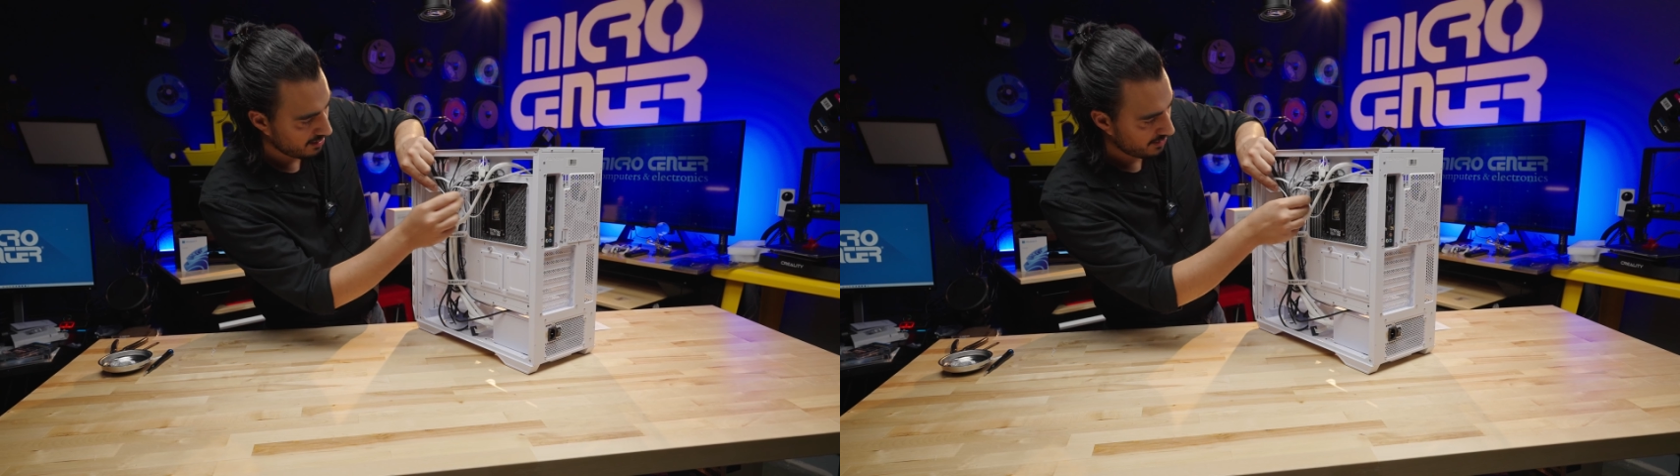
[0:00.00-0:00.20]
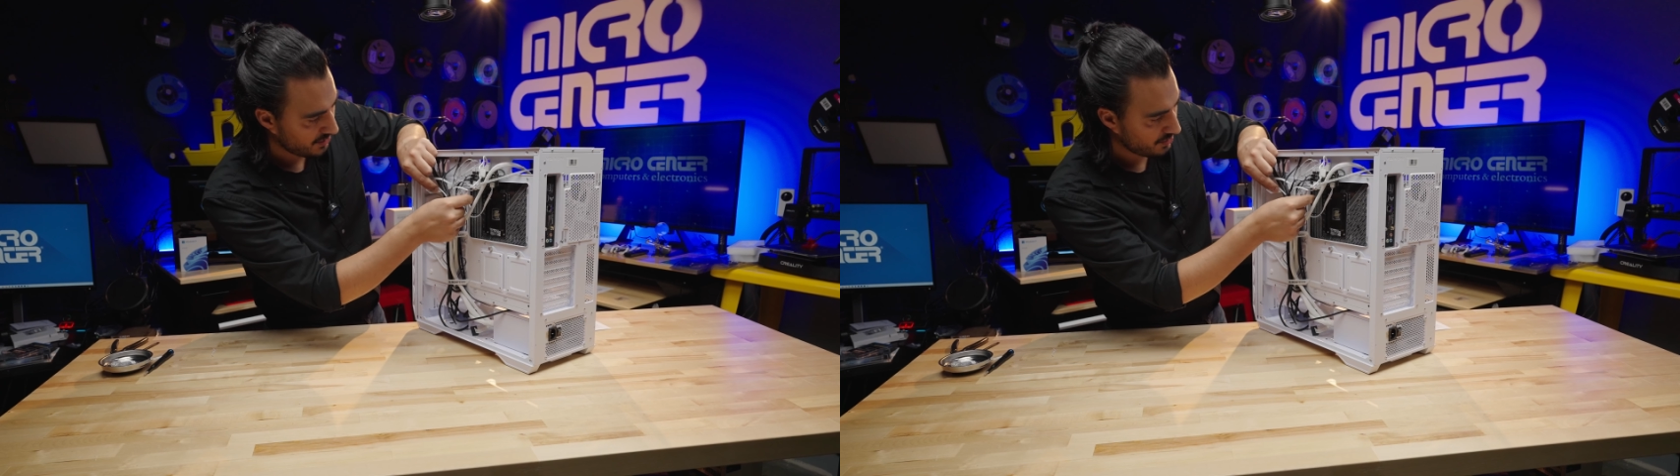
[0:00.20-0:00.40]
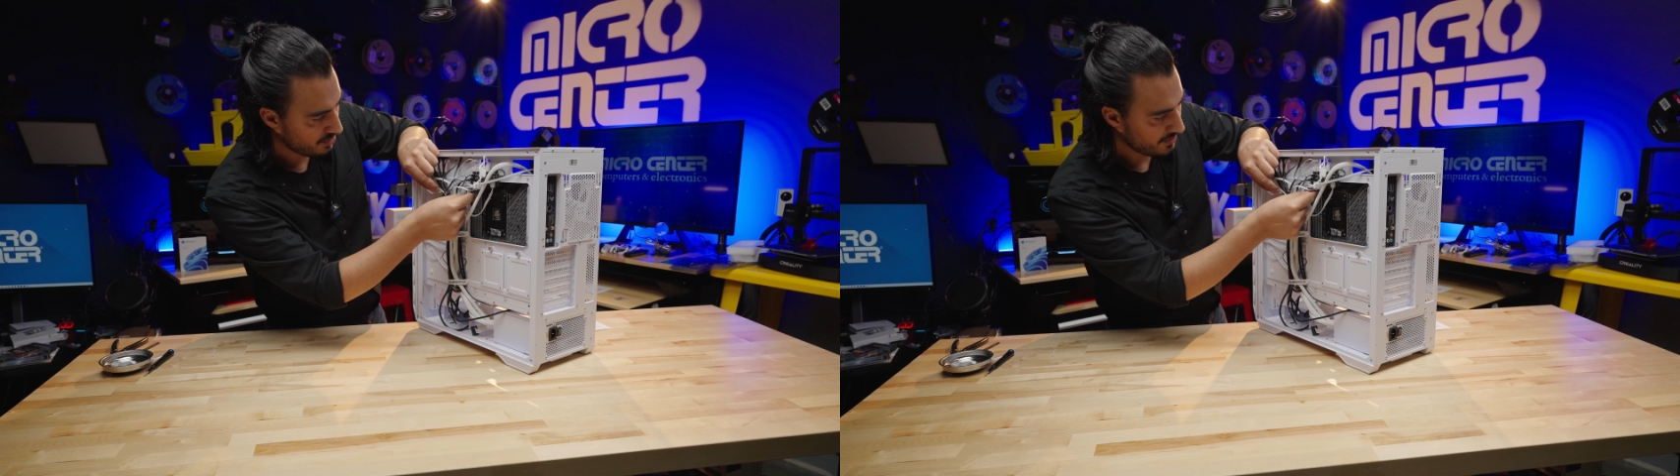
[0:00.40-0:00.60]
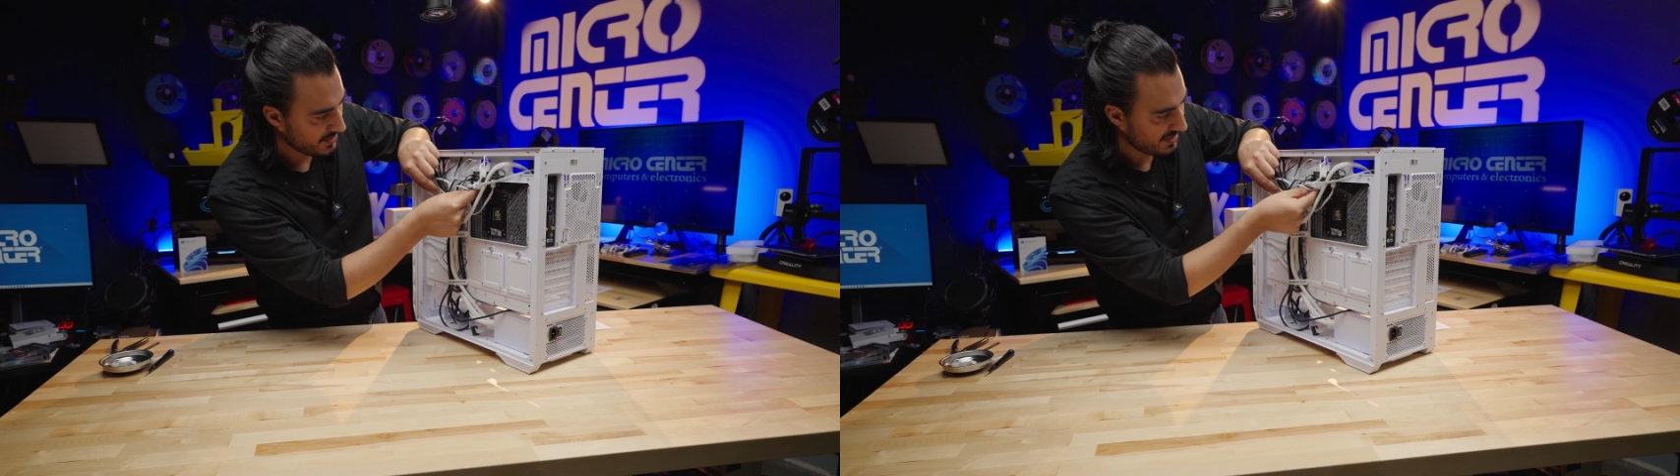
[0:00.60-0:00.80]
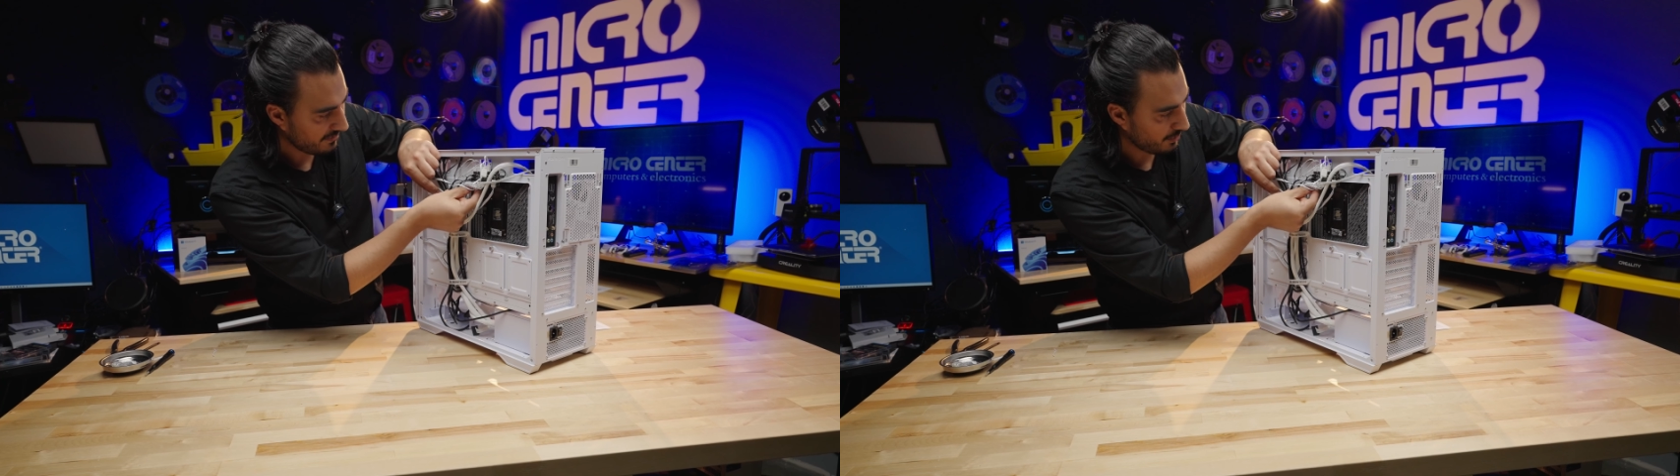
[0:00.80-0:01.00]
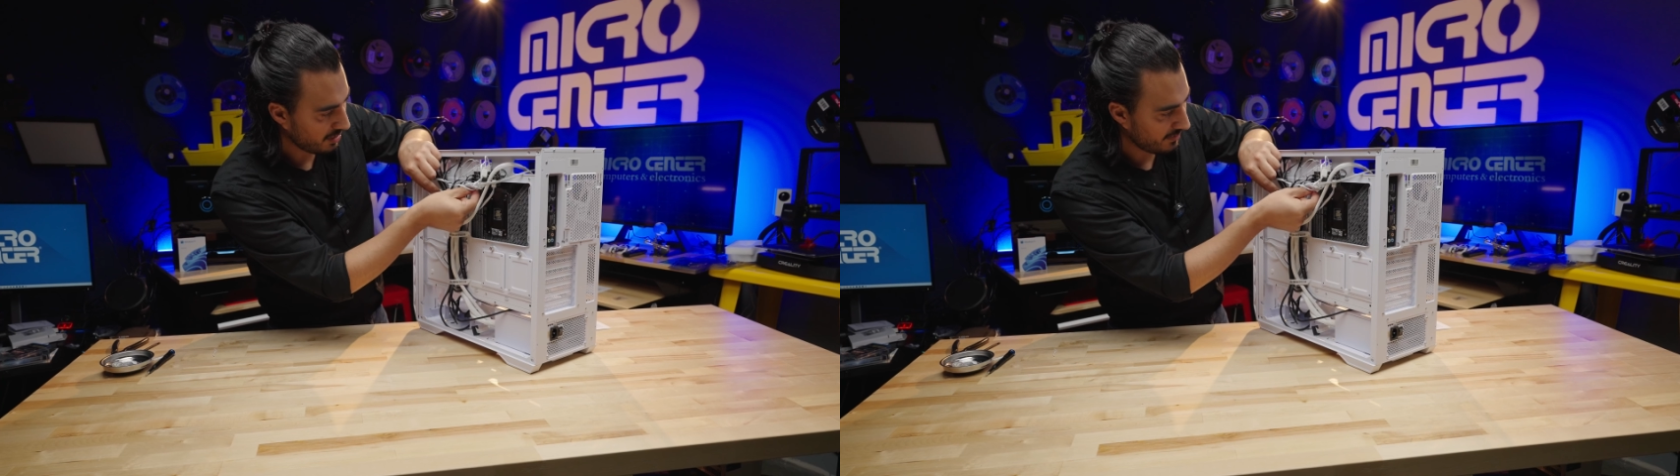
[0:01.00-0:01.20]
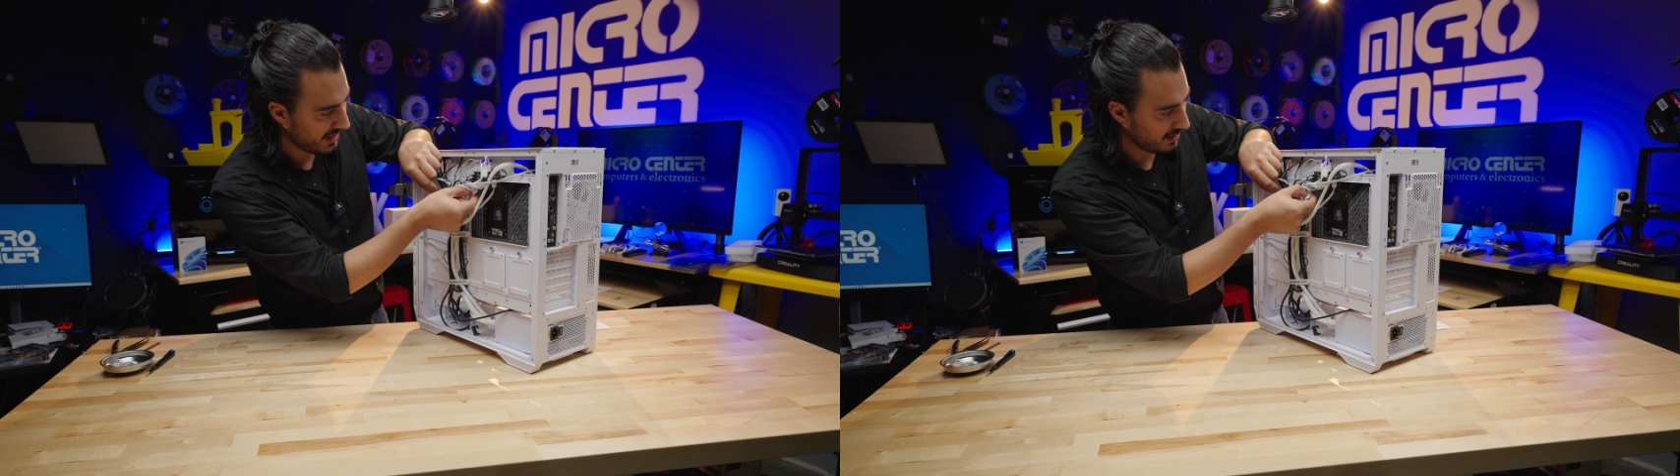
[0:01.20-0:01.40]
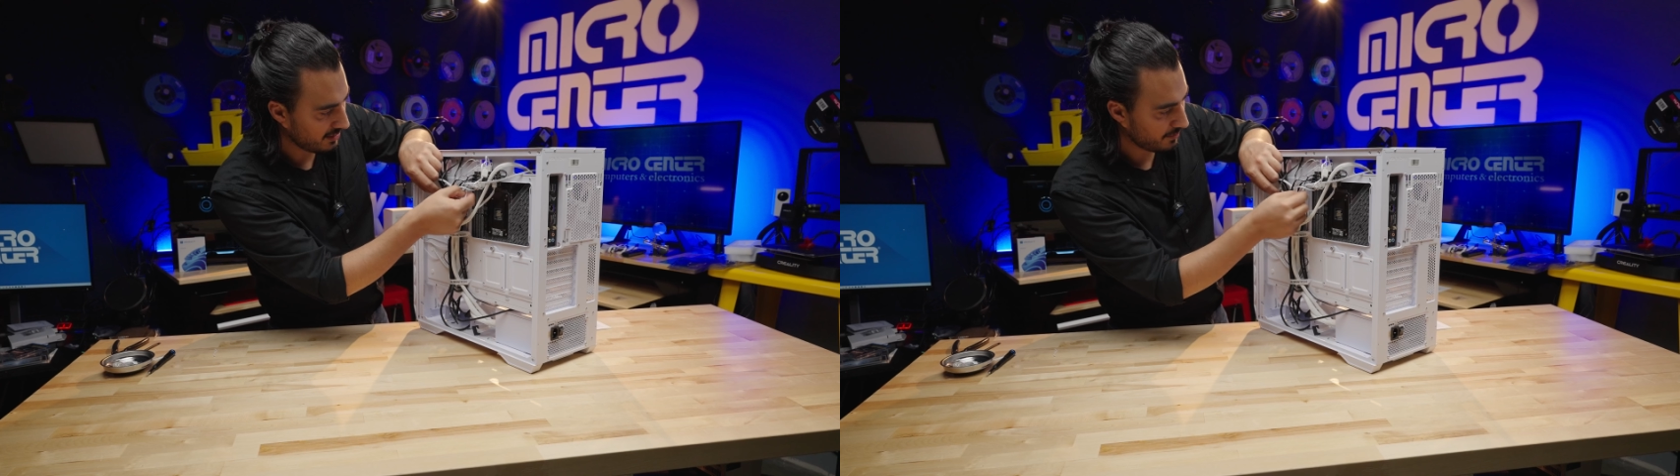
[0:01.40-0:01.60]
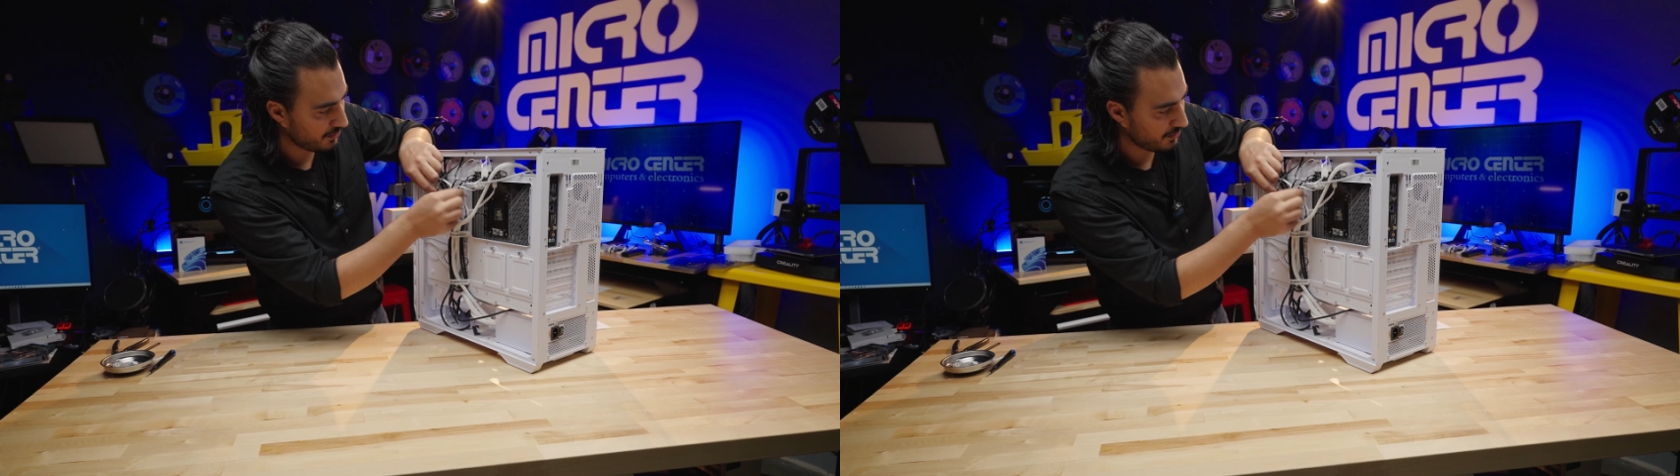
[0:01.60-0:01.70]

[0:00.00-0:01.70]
trimmers if you want to make it look